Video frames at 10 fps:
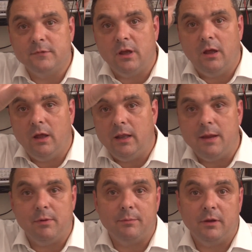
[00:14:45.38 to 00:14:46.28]
a
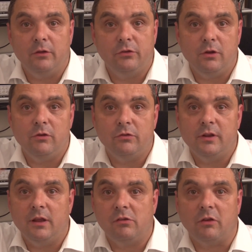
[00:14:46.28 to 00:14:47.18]
label up here so you can see
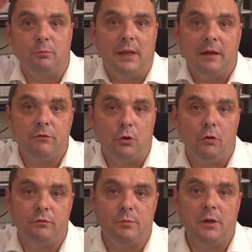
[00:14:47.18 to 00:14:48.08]
the exact spelling if you're
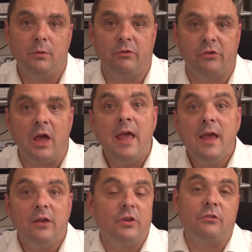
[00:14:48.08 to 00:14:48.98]
not familiar with the site.
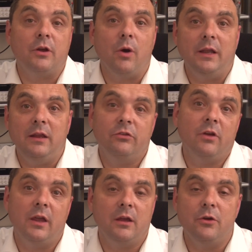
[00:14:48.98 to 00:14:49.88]
It's actually quite a neat
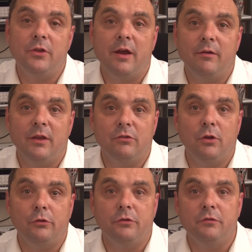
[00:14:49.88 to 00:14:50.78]
site. Go there and there's
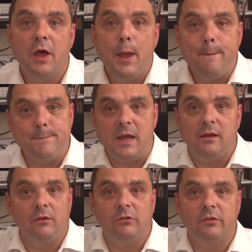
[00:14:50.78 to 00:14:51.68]
lots of
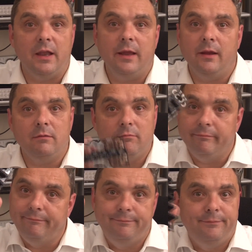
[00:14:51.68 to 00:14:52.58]
makers
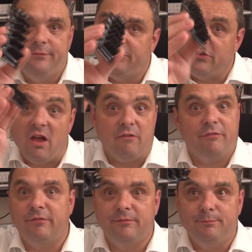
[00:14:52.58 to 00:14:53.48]
selling
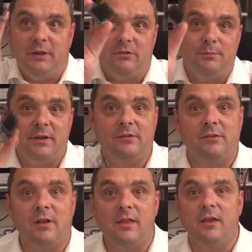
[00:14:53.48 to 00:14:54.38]
stuff, bits and
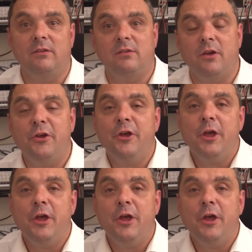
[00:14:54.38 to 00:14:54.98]
pieces like this. So